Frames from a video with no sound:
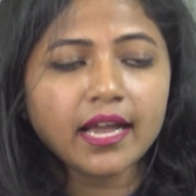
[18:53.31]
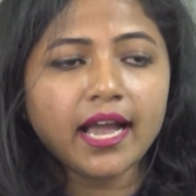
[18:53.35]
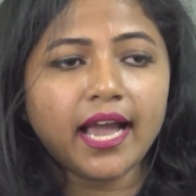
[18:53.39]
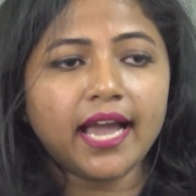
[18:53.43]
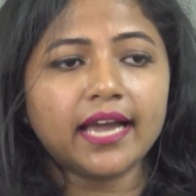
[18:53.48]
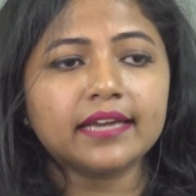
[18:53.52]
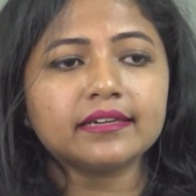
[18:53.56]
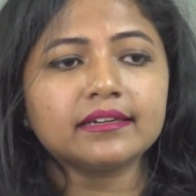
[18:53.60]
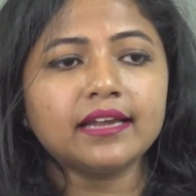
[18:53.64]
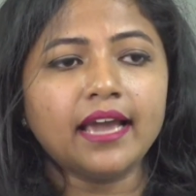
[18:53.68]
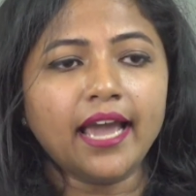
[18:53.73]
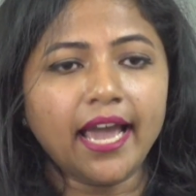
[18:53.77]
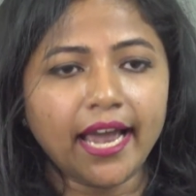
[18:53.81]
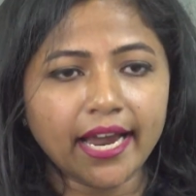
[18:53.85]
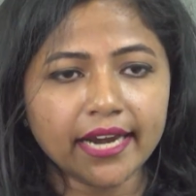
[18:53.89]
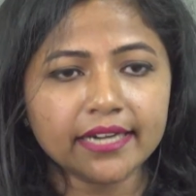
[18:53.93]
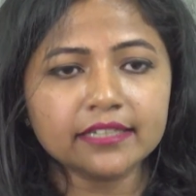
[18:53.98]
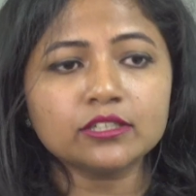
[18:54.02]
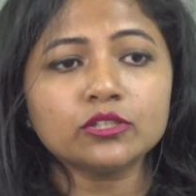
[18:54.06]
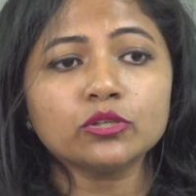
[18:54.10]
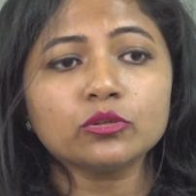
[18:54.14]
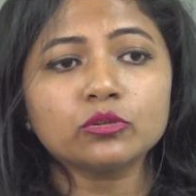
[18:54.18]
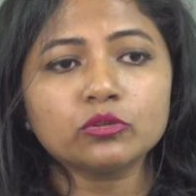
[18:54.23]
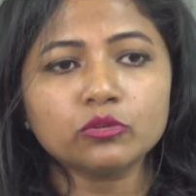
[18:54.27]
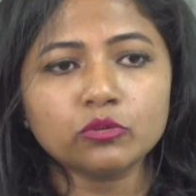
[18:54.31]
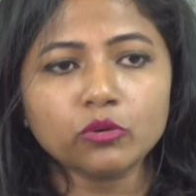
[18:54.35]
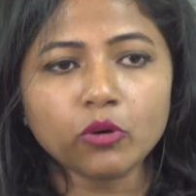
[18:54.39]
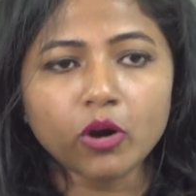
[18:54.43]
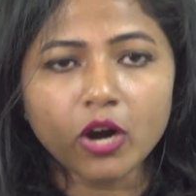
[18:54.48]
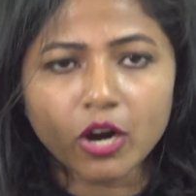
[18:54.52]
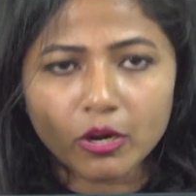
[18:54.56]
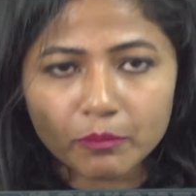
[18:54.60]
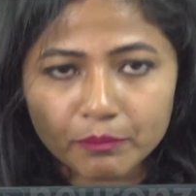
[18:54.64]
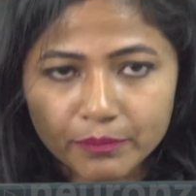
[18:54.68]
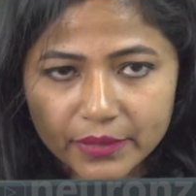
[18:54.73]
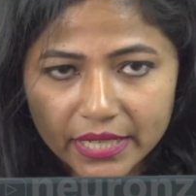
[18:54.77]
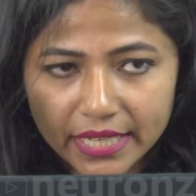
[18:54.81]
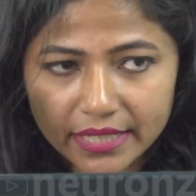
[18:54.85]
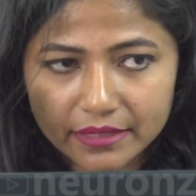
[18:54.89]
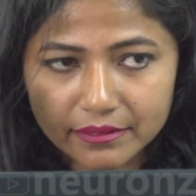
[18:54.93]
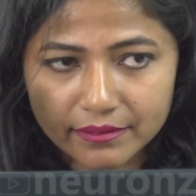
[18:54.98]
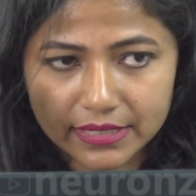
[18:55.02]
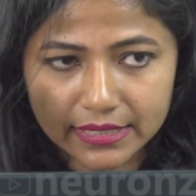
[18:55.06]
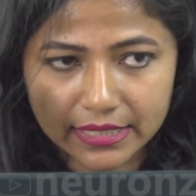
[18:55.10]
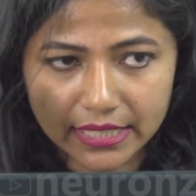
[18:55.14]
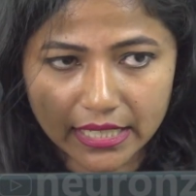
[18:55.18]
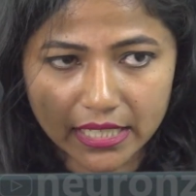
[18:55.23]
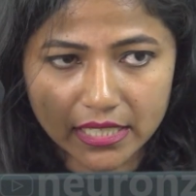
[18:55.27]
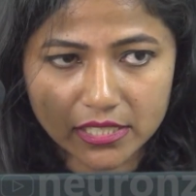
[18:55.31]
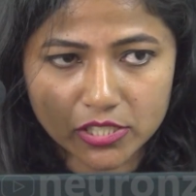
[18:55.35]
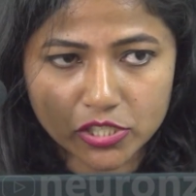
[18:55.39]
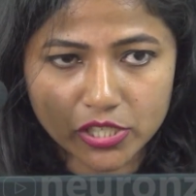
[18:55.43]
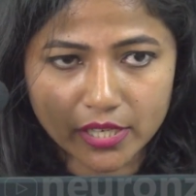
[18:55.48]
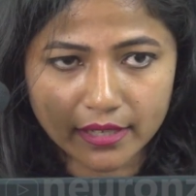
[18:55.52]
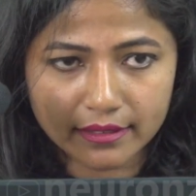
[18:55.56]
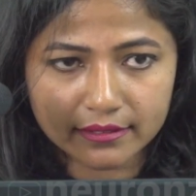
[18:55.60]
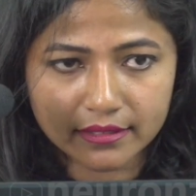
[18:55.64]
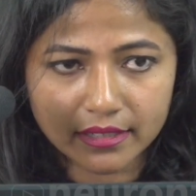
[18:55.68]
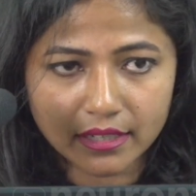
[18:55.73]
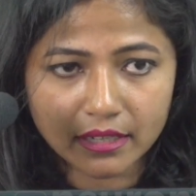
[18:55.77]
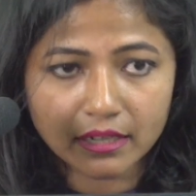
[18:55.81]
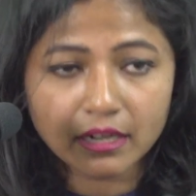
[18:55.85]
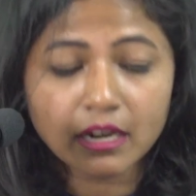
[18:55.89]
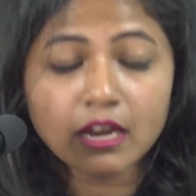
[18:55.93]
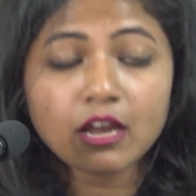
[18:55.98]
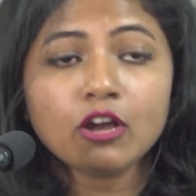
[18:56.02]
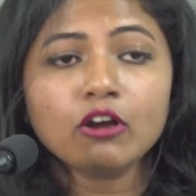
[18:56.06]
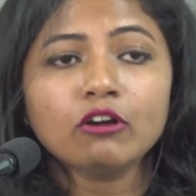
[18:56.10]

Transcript: and had to cooperate with each other